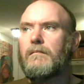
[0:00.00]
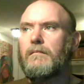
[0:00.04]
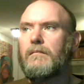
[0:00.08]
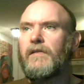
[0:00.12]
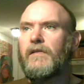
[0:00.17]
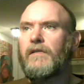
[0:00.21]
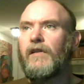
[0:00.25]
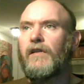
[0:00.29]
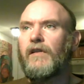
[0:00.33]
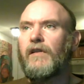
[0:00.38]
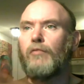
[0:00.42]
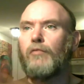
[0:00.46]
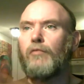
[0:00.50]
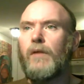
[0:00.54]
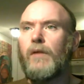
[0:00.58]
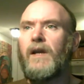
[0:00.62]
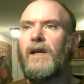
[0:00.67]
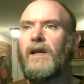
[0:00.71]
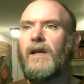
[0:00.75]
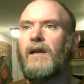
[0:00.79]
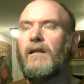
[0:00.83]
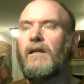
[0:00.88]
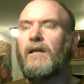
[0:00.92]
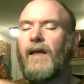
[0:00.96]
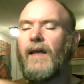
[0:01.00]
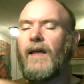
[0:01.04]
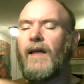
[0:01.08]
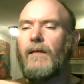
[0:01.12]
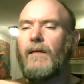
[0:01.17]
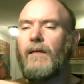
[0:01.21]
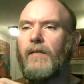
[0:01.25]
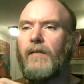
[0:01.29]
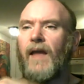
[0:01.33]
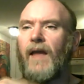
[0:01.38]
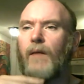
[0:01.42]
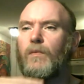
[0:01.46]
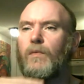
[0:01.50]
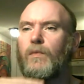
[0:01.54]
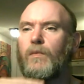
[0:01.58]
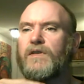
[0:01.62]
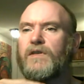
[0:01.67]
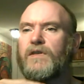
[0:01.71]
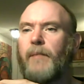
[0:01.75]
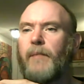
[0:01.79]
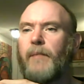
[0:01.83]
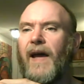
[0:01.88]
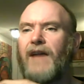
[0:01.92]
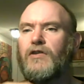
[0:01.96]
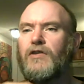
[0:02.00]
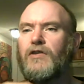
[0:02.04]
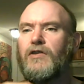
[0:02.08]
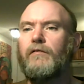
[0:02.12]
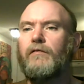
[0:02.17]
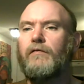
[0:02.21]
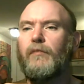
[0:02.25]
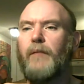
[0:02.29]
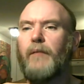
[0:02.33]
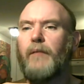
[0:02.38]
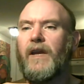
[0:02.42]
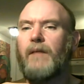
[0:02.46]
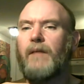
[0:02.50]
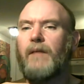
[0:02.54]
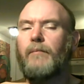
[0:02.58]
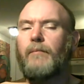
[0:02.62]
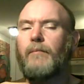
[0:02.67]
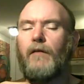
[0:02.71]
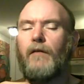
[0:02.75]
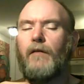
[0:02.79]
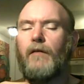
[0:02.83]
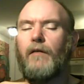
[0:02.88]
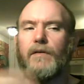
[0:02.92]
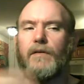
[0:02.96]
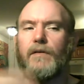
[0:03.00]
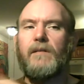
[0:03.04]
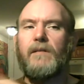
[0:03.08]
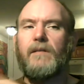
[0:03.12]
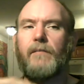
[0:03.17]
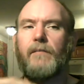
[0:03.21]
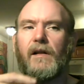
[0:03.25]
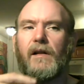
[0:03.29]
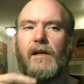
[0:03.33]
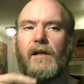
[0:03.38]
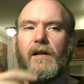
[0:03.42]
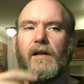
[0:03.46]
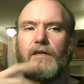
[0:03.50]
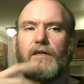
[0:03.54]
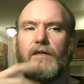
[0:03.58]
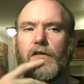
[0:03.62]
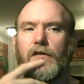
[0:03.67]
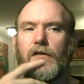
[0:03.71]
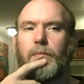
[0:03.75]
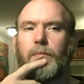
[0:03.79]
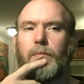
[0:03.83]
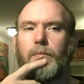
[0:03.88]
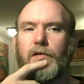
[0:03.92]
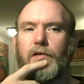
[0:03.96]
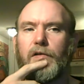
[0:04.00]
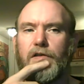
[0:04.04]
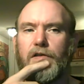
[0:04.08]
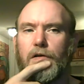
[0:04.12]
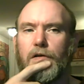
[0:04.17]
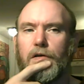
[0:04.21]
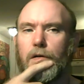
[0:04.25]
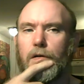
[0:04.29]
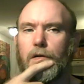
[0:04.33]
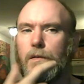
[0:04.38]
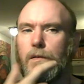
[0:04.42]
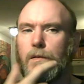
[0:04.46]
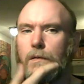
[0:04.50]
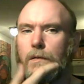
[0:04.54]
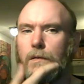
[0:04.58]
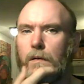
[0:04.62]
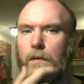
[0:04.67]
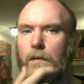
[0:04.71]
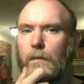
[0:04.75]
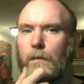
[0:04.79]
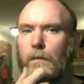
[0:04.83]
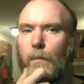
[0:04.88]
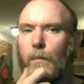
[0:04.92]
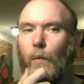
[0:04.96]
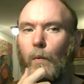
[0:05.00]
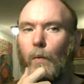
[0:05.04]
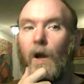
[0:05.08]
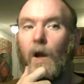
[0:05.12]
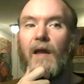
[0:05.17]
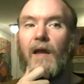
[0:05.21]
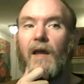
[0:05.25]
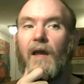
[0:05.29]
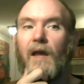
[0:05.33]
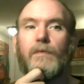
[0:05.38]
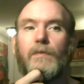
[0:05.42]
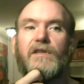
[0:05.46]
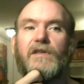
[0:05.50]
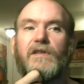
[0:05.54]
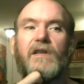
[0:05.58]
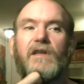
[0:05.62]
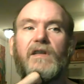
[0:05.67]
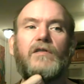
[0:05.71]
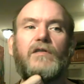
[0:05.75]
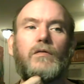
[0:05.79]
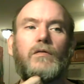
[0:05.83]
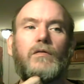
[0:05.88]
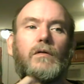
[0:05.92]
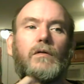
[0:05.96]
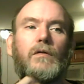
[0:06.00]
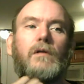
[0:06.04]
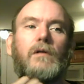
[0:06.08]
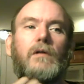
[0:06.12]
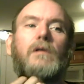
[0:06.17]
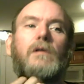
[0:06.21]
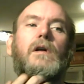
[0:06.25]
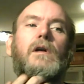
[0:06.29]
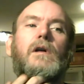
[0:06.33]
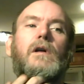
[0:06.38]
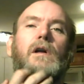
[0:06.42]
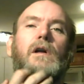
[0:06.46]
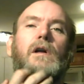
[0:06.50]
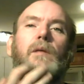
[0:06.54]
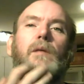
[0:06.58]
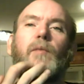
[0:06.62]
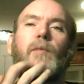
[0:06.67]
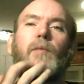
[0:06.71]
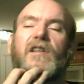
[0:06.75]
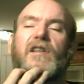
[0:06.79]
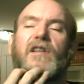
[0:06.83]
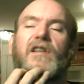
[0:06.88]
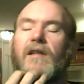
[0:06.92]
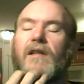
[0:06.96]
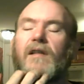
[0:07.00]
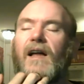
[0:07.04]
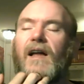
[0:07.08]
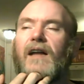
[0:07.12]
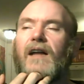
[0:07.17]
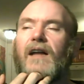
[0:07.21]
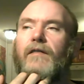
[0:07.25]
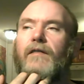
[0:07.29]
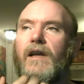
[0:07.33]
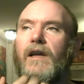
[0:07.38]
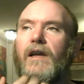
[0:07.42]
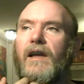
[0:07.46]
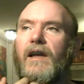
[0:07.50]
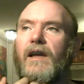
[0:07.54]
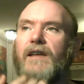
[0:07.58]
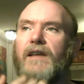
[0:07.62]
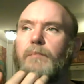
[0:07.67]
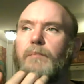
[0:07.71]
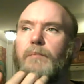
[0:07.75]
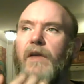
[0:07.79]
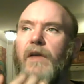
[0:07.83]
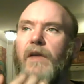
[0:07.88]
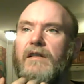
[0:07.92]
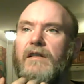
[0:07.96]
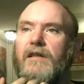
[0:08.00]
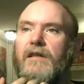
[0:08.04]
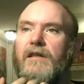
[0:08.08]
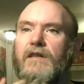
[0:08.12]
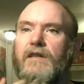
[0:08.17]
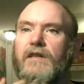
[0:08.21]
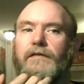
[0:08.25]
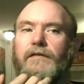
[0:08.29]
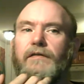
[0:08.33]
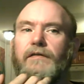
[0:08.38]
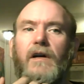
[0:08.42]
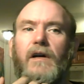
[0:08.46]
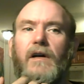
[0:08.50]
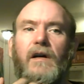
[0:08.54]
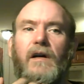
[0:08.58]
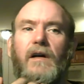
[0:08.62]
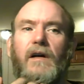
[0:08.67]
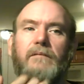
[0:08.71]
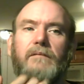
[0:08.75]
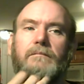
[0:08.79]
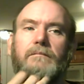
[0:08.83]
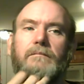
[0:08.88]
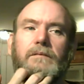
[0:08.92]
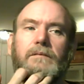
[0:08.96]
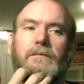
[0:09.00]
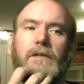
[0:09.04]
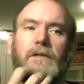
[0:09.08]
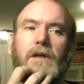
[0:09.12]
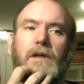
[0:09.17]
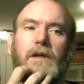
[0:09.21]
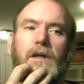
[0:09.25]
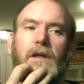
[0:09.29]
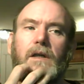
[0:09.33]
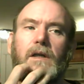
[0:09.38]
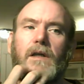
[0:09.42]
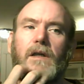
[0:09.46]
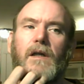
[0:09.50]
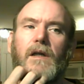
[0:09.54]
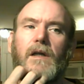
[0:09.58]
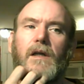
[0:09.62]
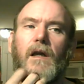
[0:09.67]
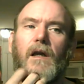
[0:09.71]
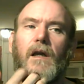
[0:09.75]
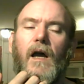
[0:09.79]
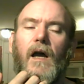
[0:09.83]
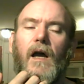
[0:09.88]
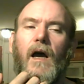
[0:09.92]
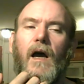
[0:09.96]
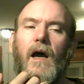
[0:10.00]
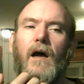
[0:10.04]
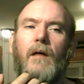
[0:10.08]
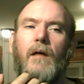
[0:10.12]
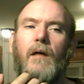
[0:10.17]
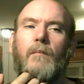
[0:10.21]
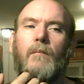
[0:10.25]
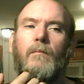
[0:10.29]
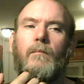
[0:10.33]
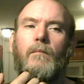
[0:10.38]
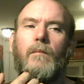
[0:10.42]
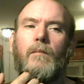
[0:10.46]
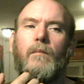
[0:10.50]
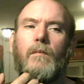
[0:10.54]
degree, that was a passion for me, and probably something that I should have pursued while I was in school, because a lot of it has been self-taught. One